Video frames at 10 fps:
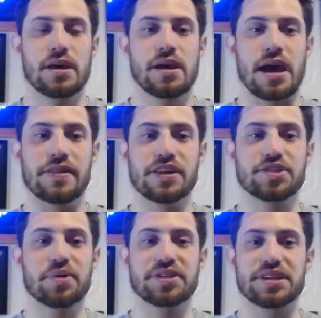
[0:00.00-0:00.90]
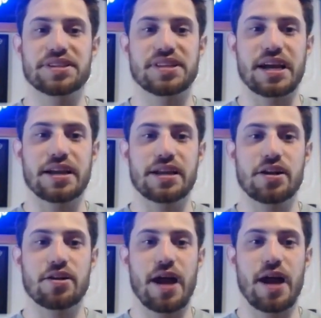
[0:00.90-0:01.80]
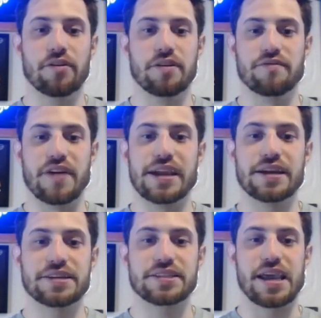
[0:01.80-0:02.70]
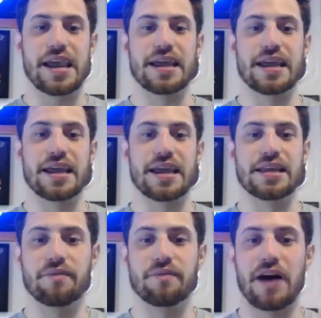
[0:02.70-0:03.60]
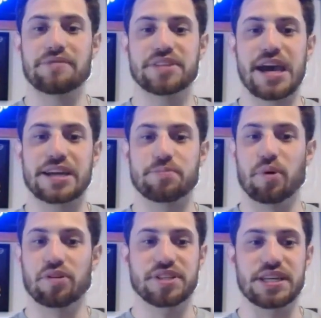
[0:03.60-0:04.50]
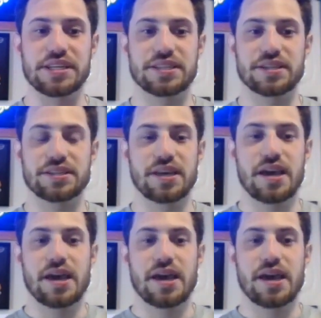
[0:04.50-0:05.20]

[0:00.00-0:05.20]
And this was his second year out in Vegas, and he put up 5 sacks both seasons.